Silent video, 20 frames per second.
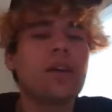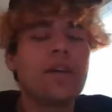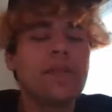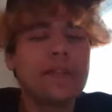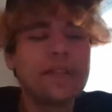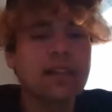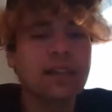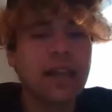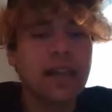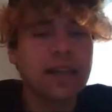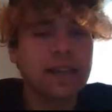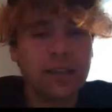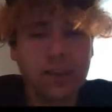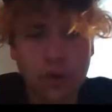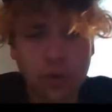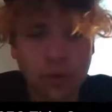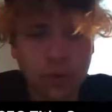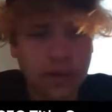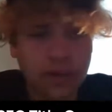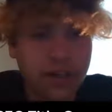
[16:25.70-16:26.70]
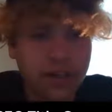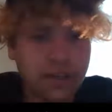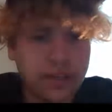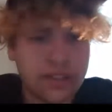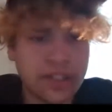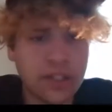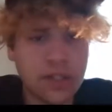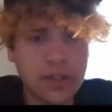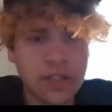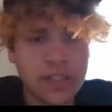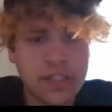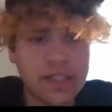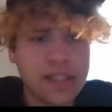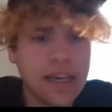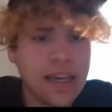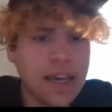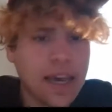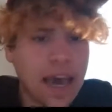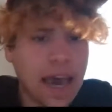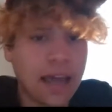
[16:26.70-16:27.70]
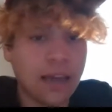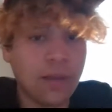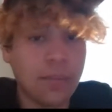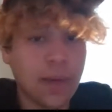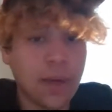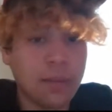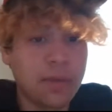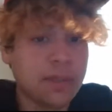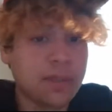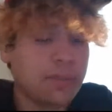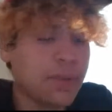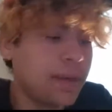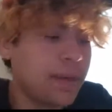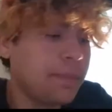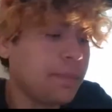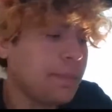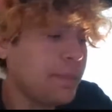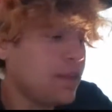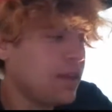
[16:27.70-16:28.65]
offensive line is nowhere near as good as Alabama's, but